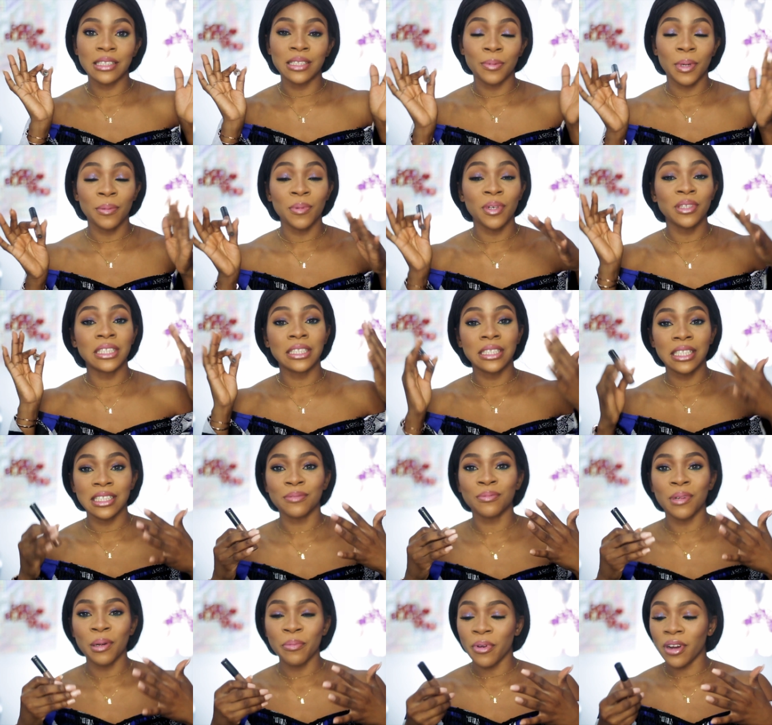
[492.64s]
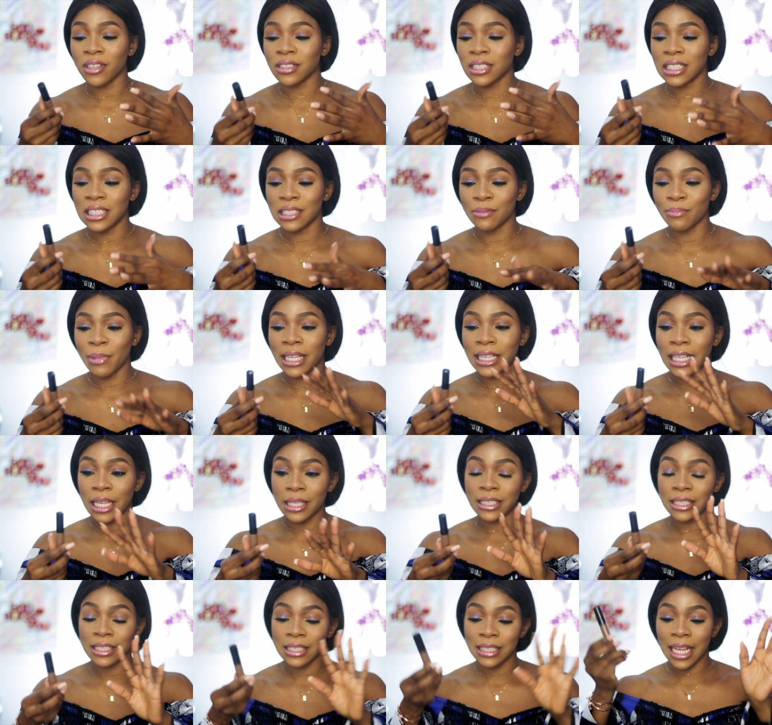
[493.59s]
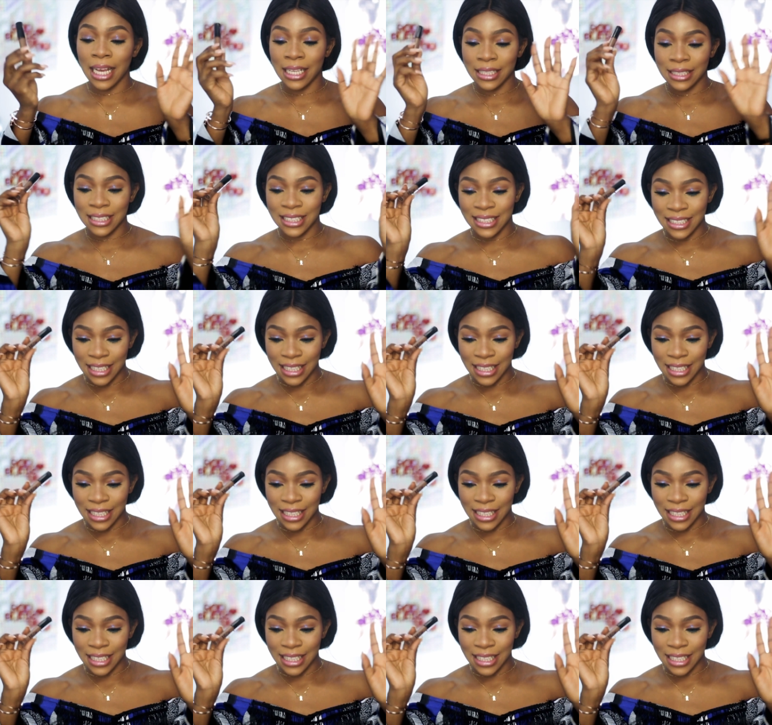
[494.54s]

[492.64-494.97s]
Next up, I'm going to tint my brow. This is my last